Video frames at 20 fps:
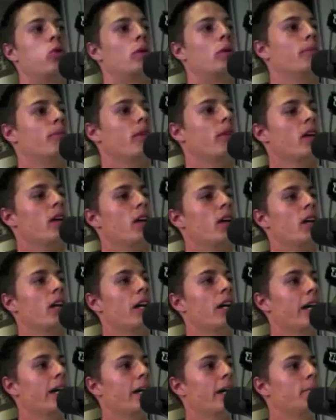Oof.
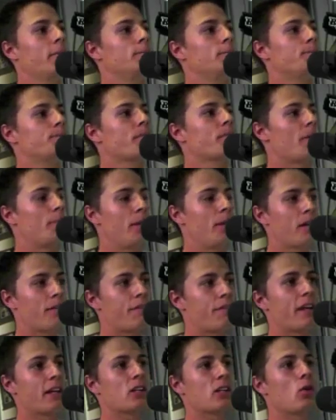Um, I played at
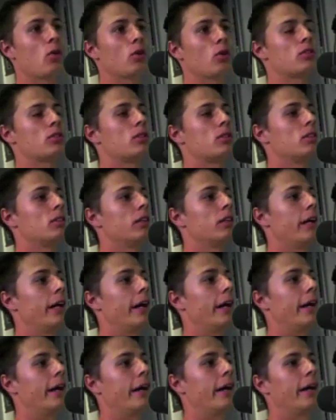Fancourt.
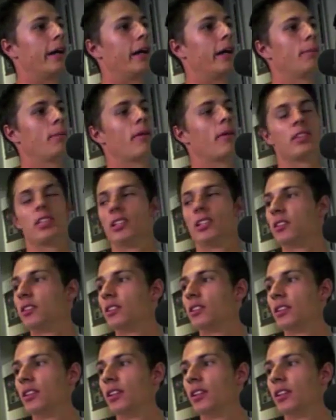Uh, eh, eh,